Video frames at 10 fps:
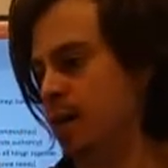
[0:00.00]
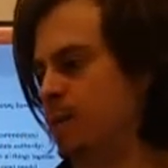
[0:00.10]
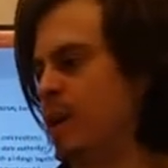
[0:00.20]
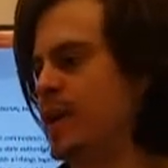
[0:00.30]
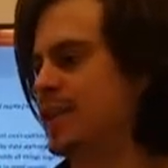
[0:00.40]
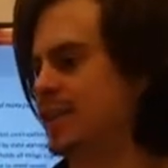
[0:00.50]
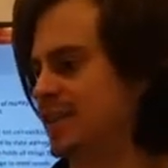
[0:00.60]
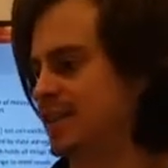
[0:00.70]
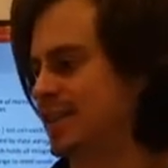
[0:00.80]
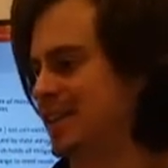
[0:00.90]
money
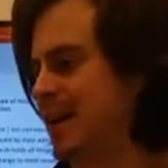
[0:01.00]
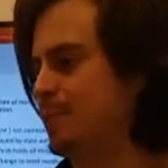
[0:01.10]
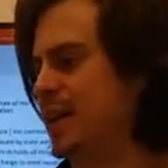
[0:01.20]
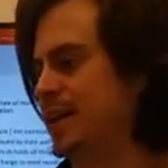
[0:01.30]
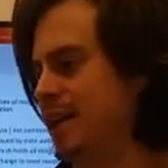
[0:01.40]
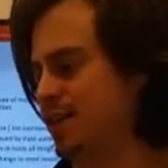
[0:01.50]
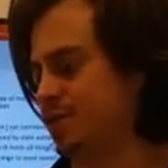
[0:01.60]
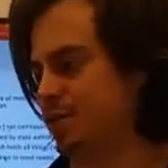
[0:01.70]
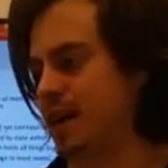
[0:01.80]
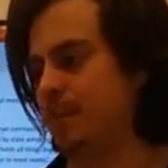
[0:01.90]
exists not by
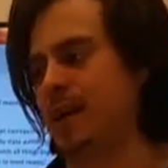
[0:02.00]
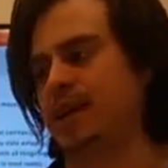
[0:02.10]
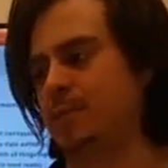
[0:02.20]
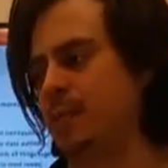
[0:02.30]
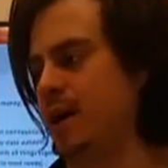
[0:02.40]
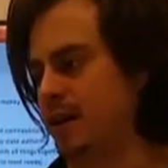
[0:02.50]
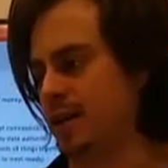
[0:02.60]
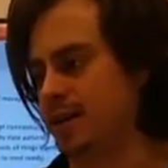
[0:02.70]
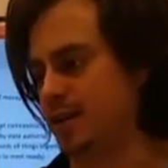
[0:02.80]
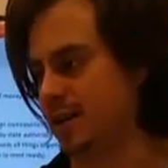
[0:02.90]
nature, not by
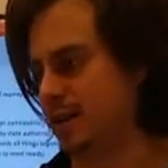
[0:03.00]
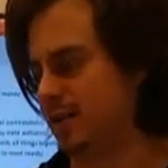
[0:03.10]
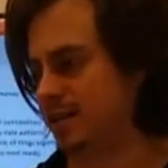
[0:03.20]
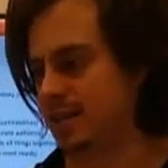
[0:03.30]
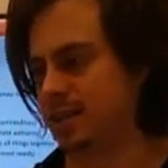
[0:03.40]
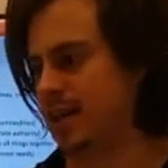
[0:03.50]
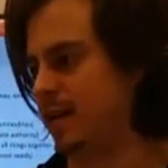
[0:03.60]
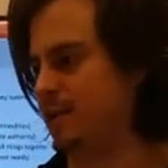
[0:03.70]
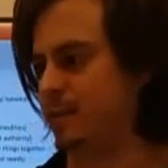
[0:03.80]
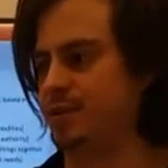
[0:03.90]
commodities. It
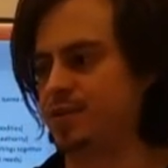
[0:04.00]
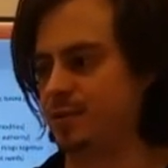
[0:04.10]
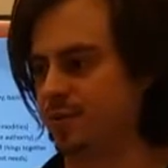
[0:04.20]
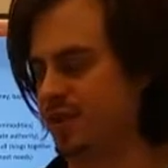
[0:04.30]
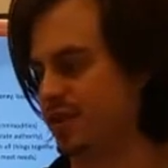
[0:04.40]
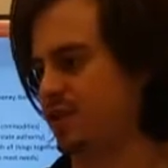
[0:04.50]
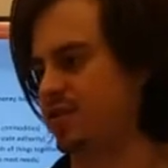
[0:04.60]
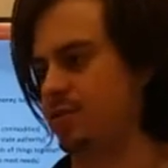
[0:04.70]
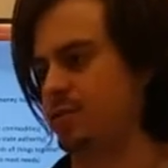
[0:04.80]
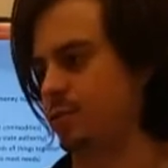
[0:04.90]
can't be
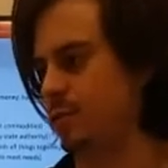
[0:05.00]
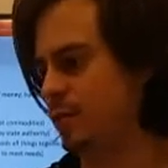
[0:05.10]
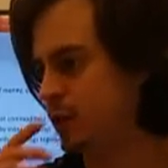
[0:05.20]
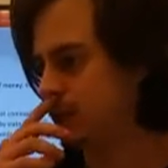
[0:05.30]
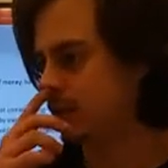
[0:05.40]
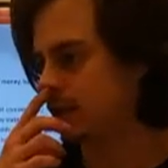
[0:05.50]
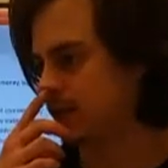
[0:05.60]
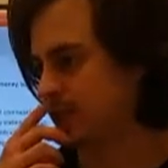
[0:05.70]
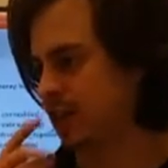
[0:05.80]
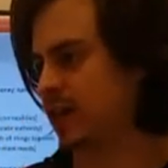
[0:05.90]
reduced to
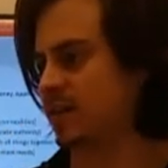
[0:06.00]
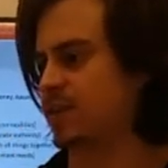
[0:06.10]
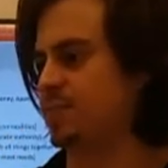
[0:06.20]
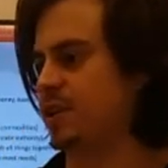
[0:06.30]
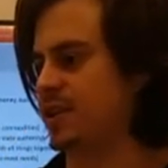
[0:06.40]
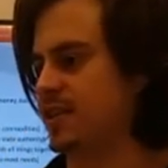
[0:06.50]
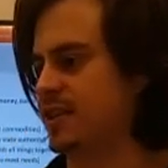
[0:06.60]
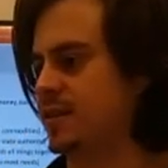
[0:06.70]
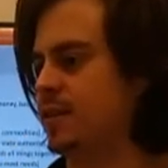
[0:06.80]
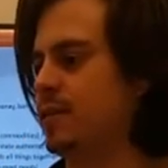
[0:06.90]
something else, but
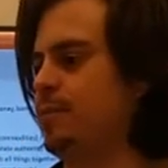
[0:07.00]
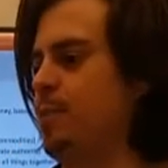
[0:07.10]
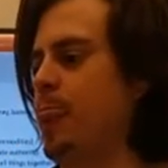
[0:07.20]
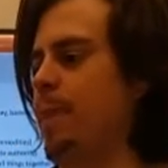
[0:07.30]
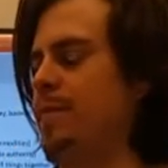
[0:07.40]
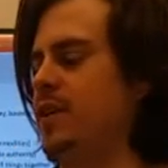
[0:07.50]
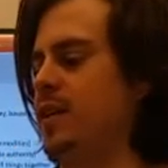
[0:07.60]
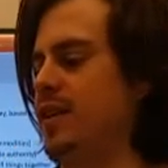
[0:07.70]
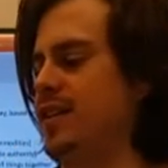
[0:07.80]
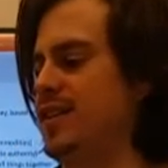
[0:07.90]
it
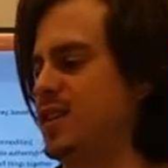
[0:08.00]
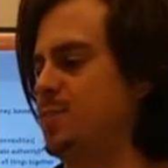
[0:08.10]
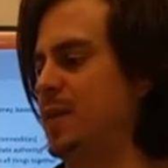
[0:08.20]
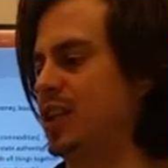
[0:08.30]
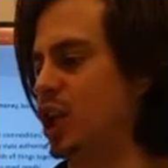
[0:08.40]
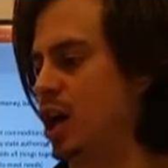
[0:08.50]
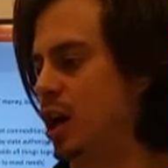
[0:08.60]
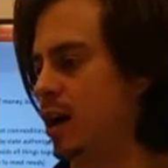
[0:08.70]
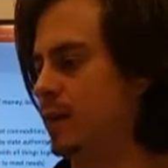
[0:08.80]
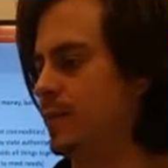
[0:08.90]
exists by
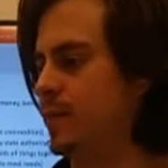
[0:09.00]
law.